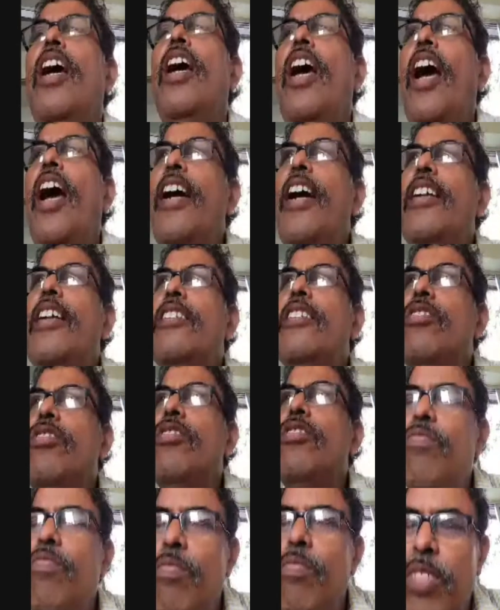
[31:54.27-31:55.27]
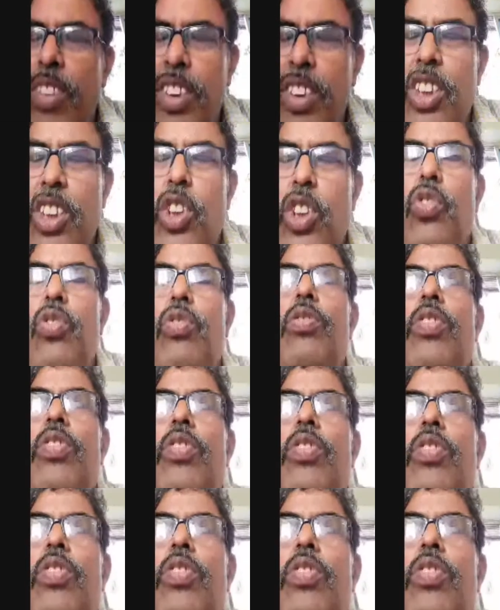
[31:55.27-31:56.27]
And
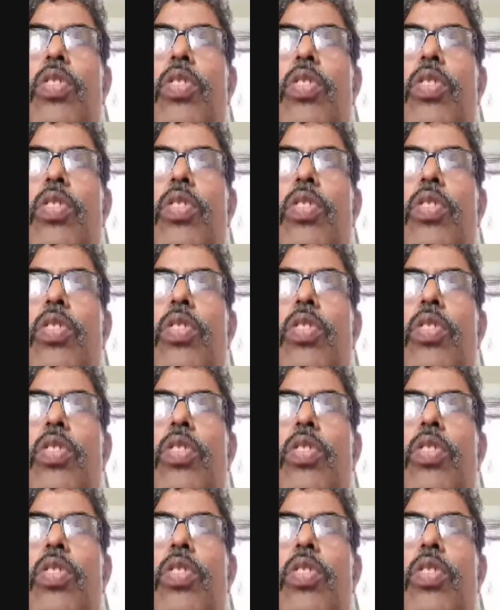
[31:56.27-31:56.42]
if